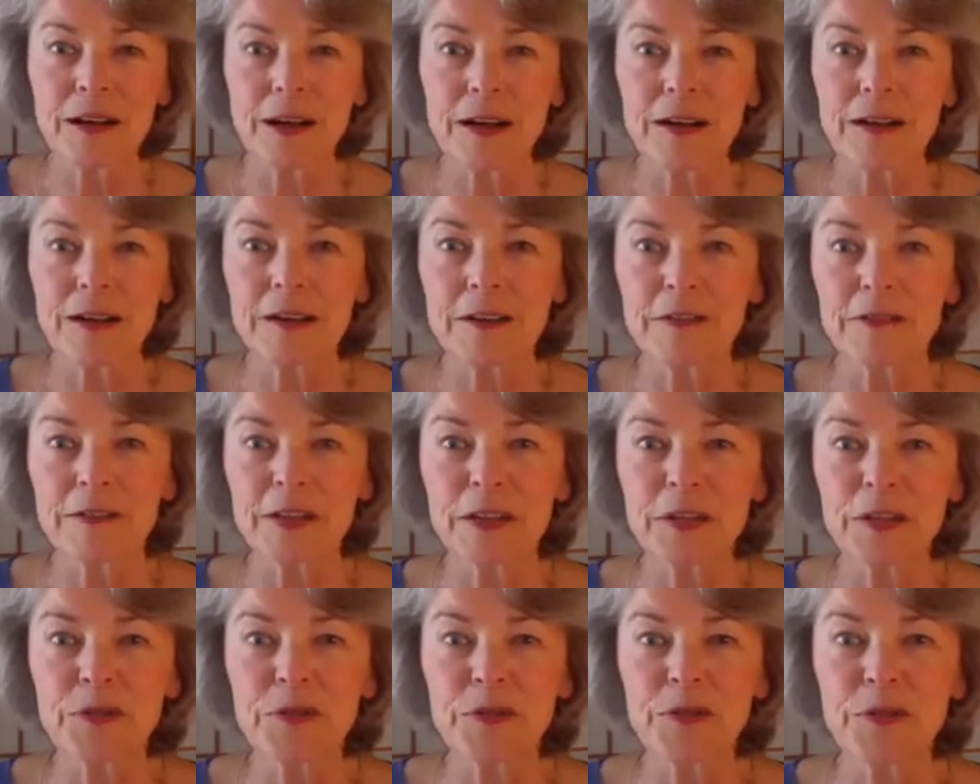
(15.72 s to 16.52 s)
of
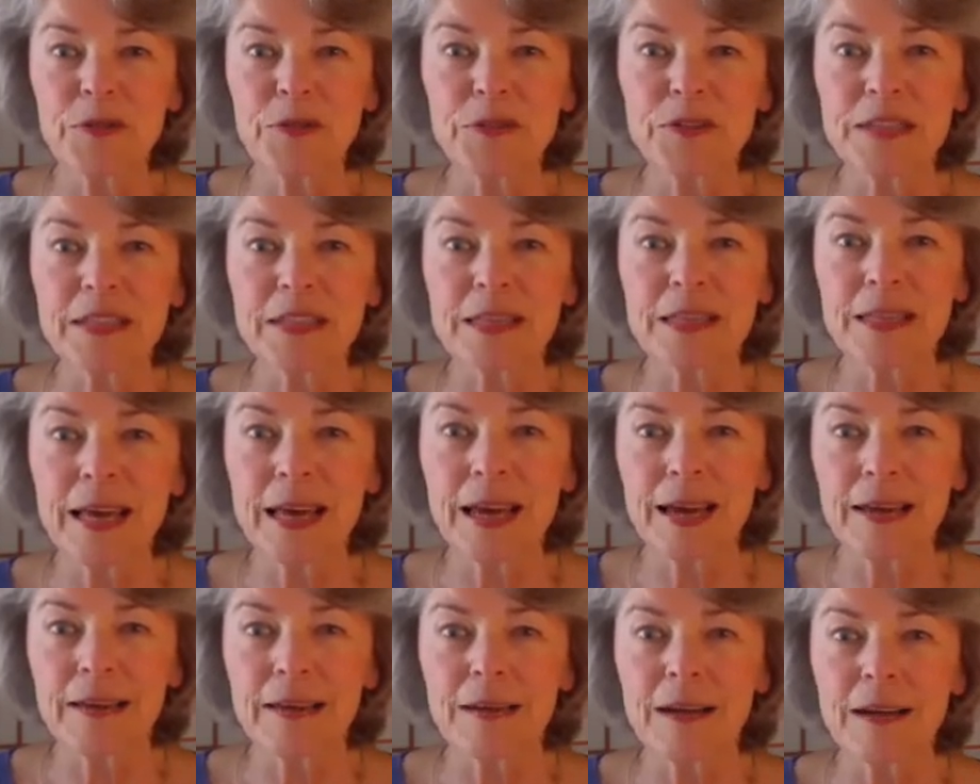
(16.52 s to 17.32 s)
introducing
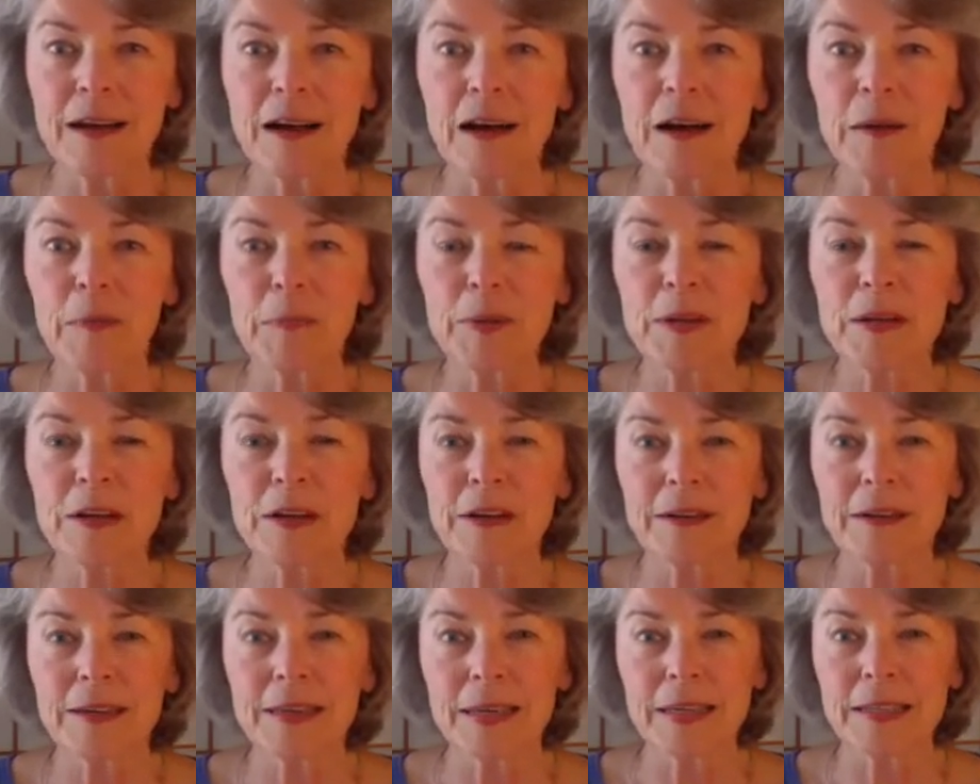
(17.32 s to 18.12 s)
Kat Koppett,
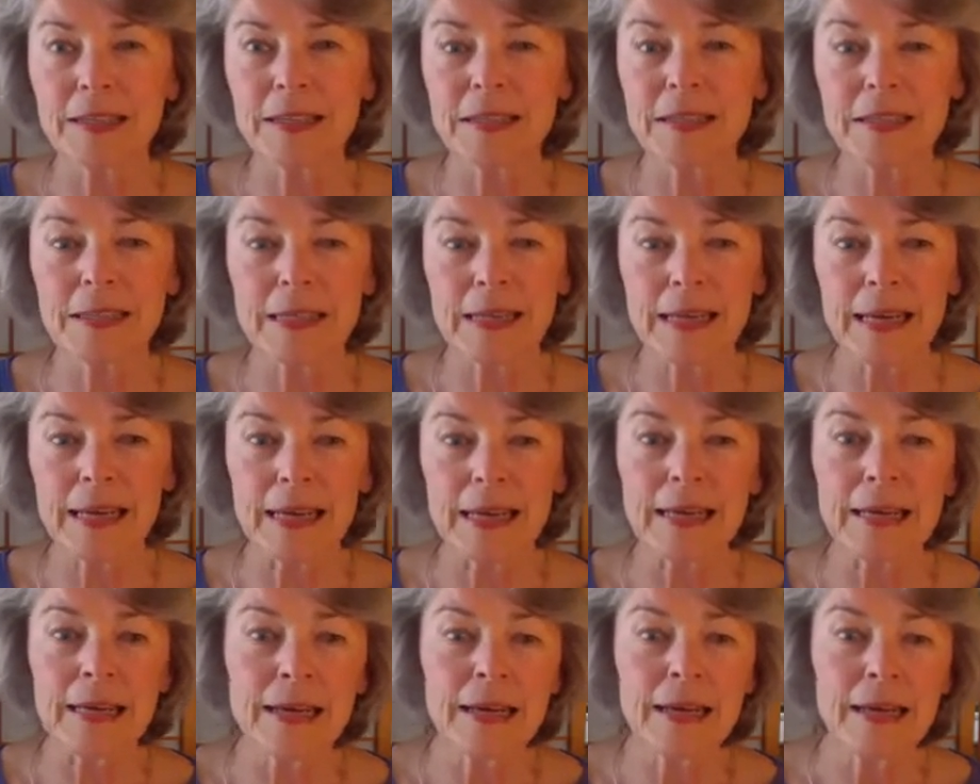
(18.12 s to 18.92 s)
our guest
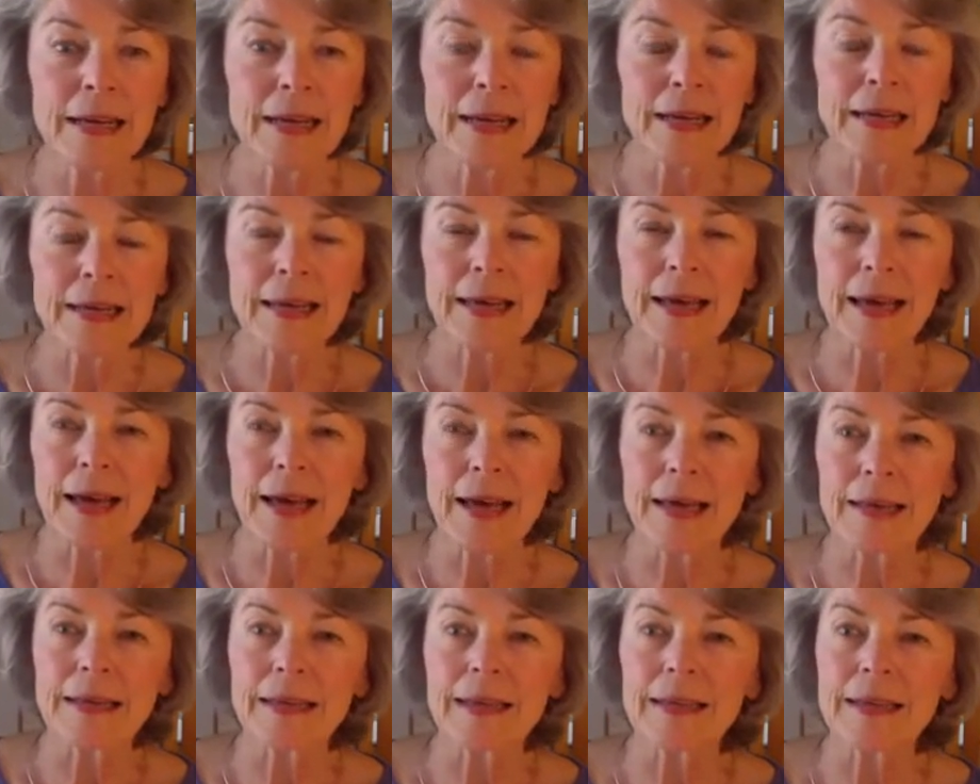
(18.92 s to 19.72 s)
today.
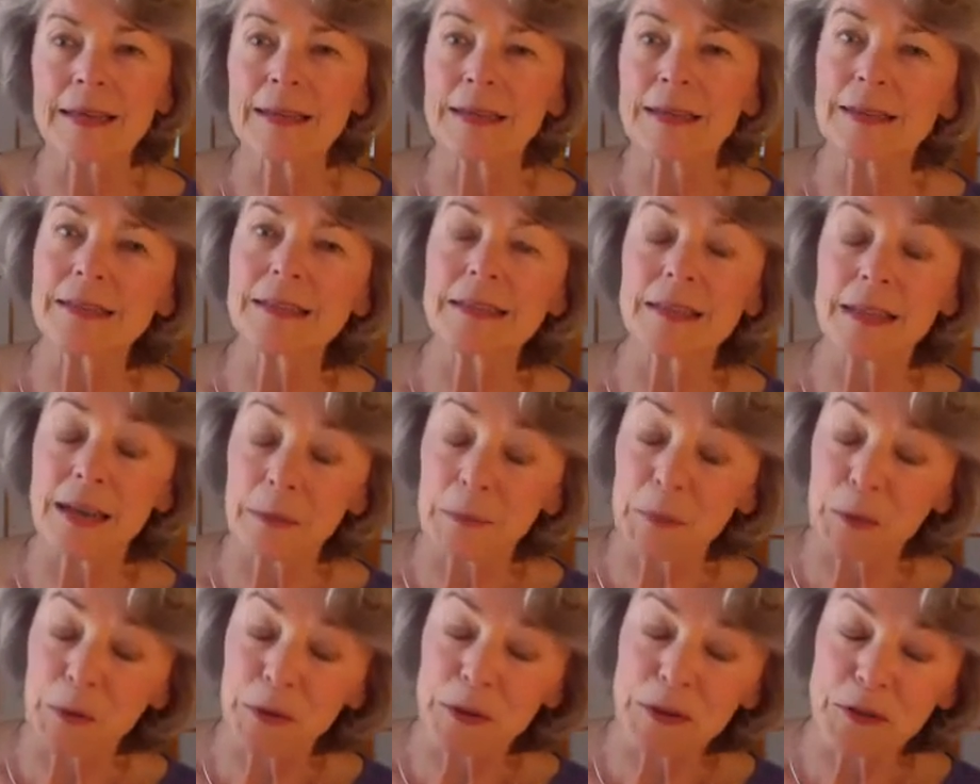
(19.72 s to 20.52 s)
Kat is, and
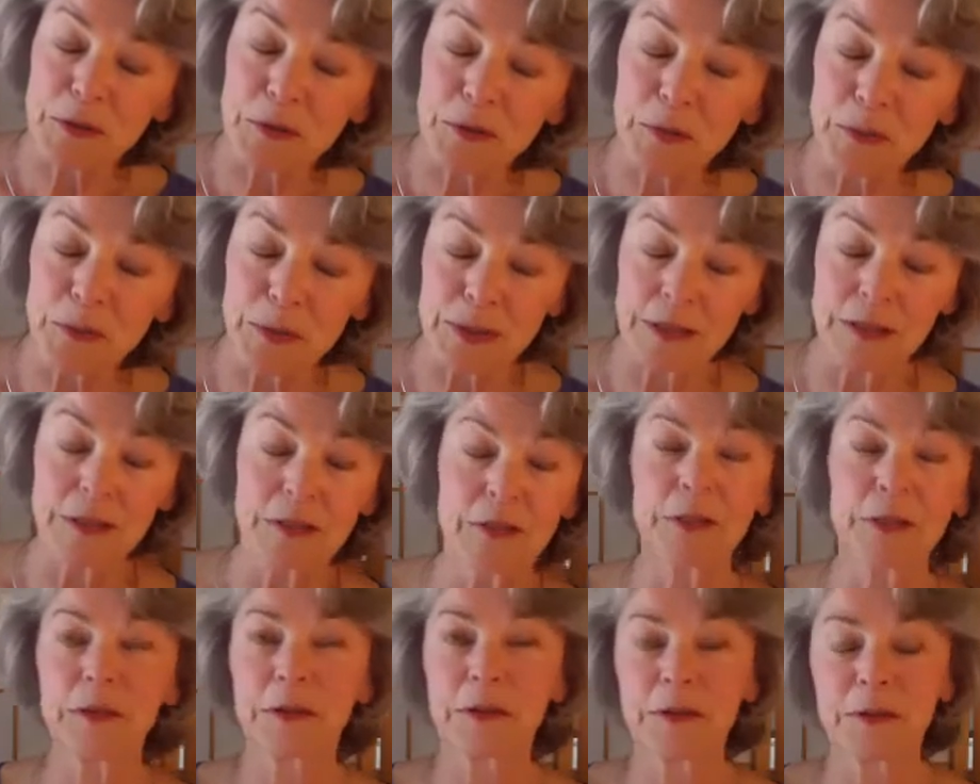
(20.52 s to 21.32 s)
I'm going to read
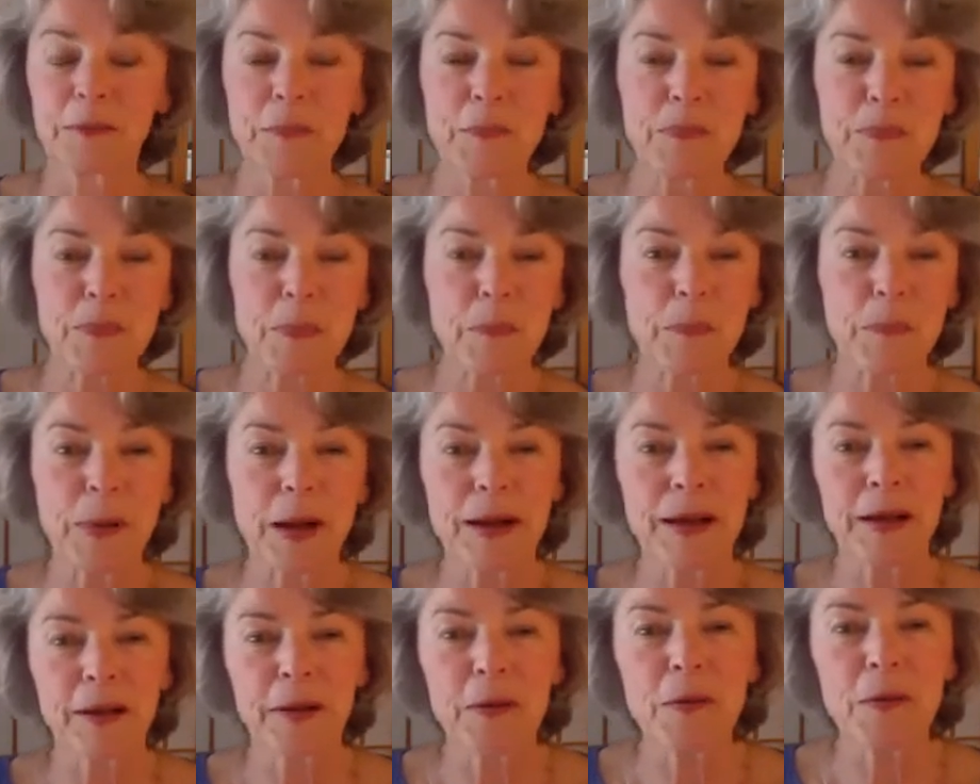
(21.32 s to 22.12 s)
her
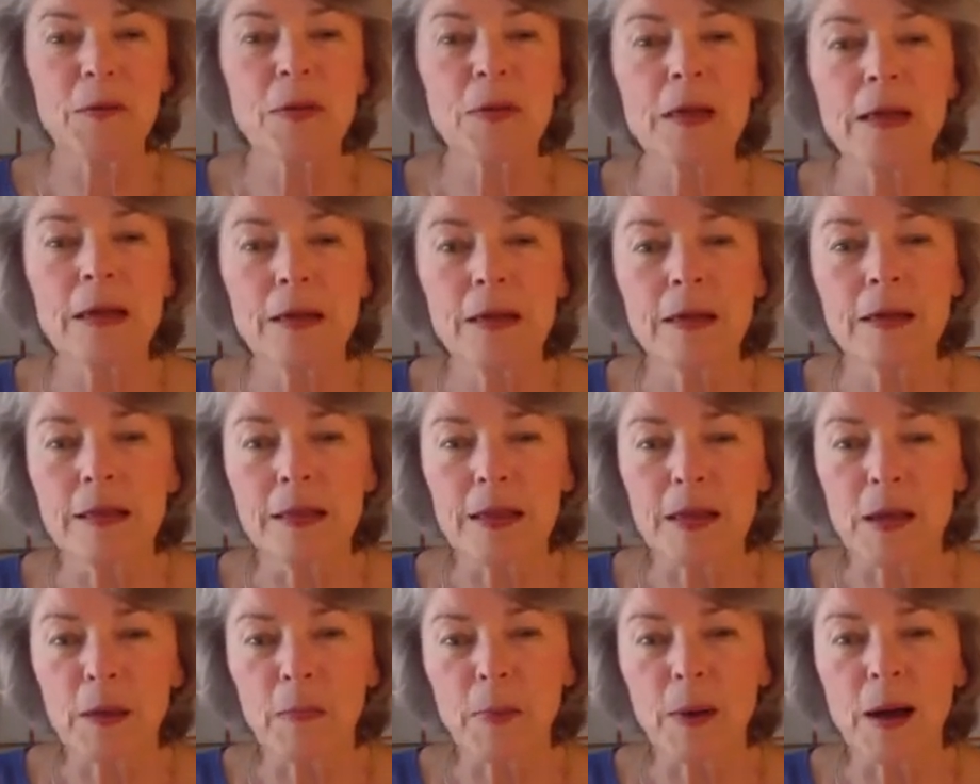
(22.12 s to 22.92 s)
bio,
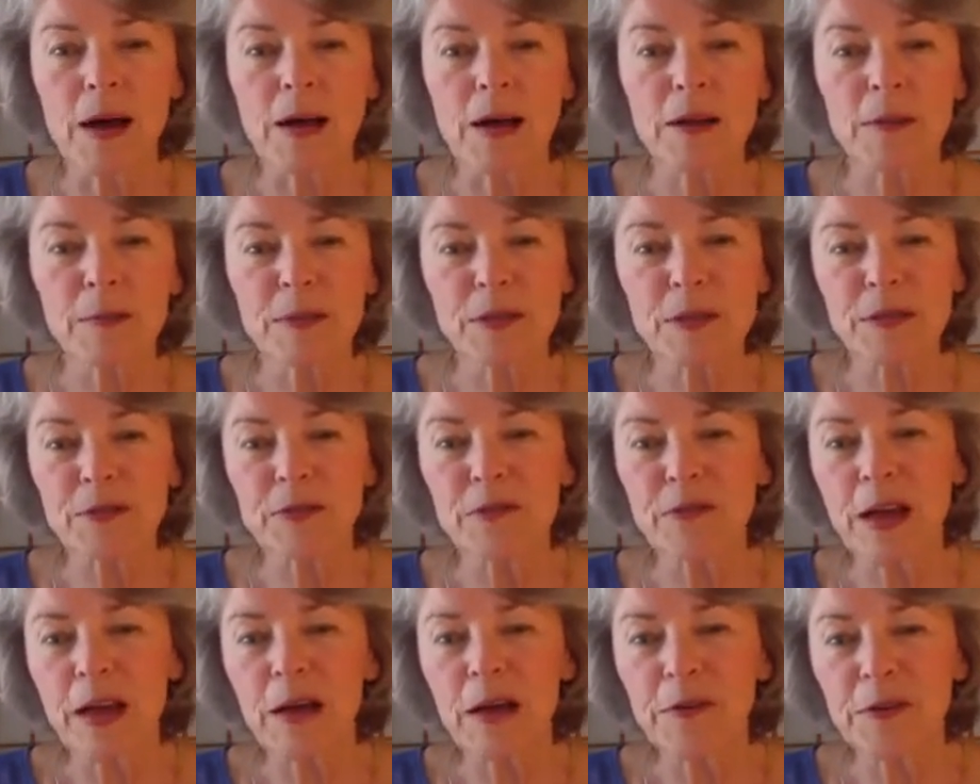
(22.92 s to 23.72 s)
the eponymous
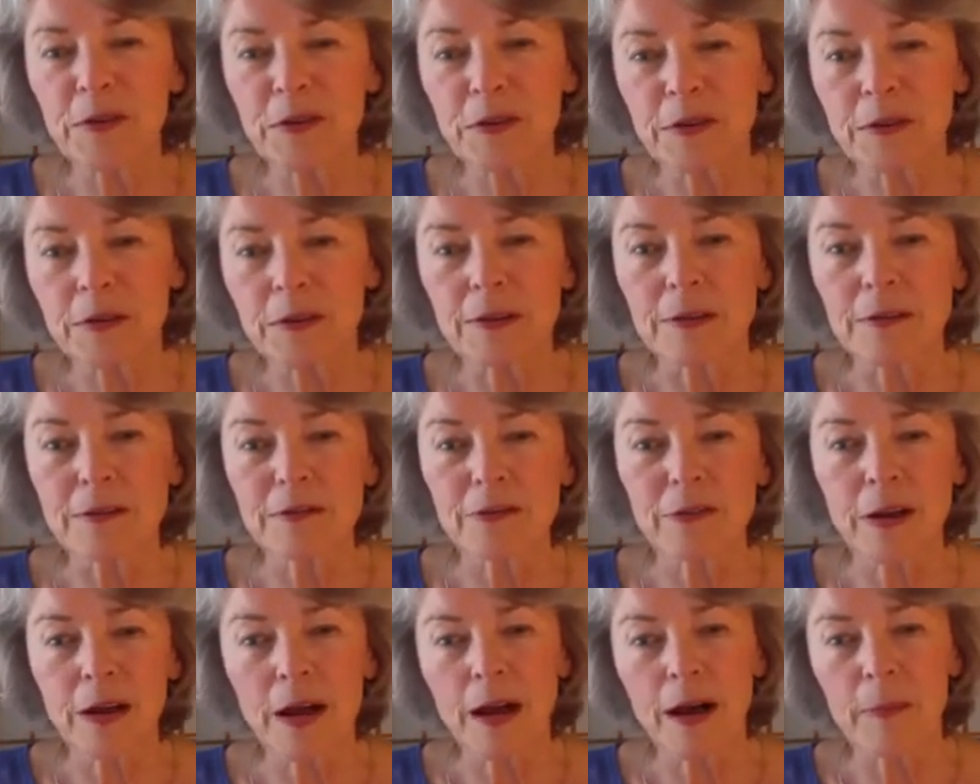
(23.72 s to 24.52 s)
founder of
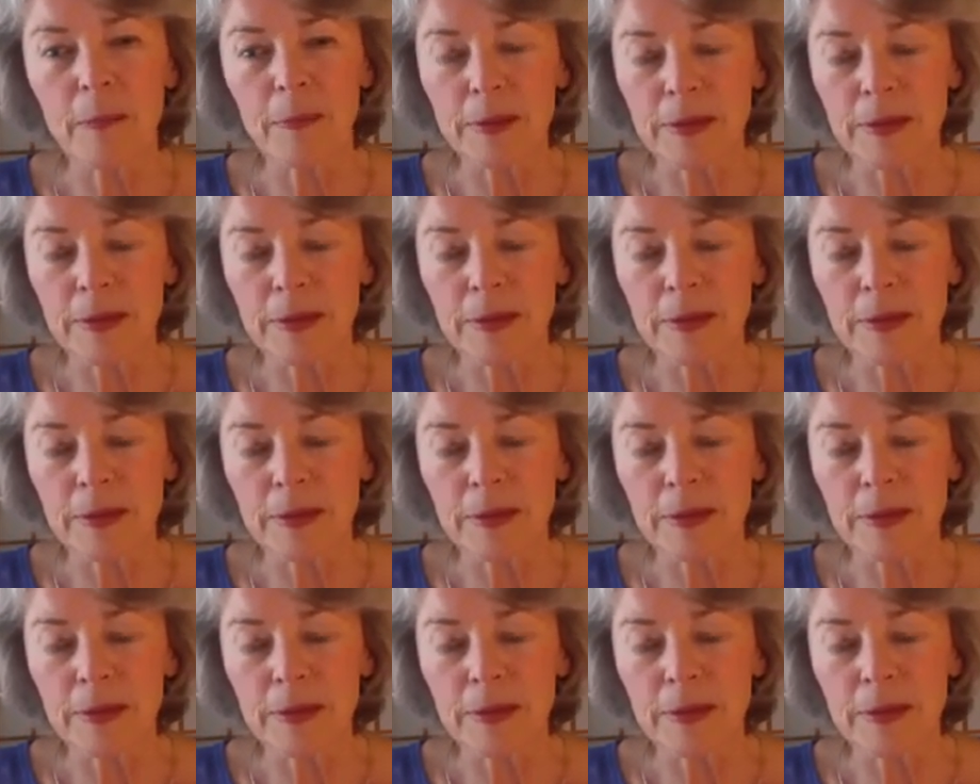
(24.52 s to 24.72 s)
Koppett,